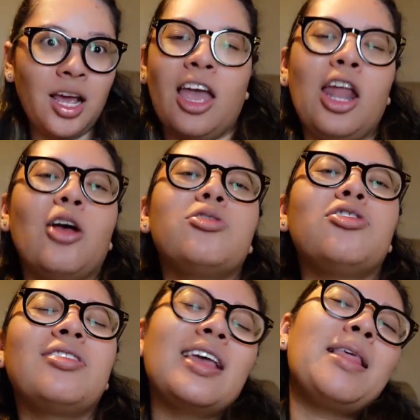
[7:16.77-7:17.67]
and also
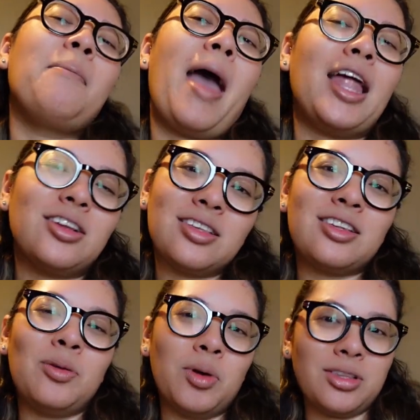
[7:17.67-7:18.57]
just like the magic
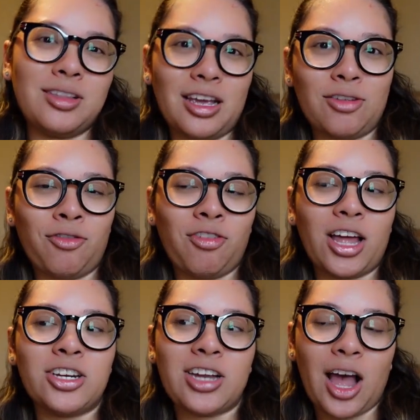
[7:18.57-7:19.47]
system wasn't like
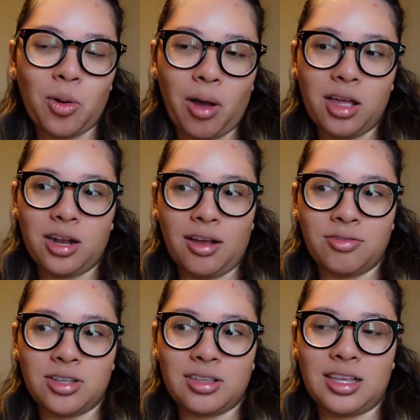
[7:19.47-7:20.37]
fleshed out well enough
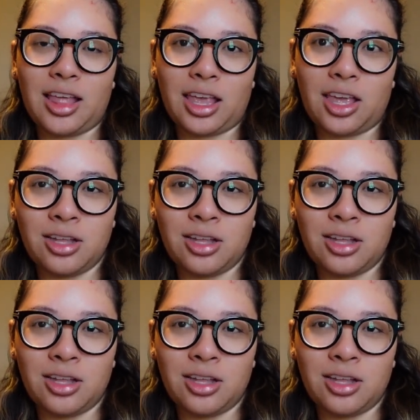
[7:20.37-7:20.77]
to see like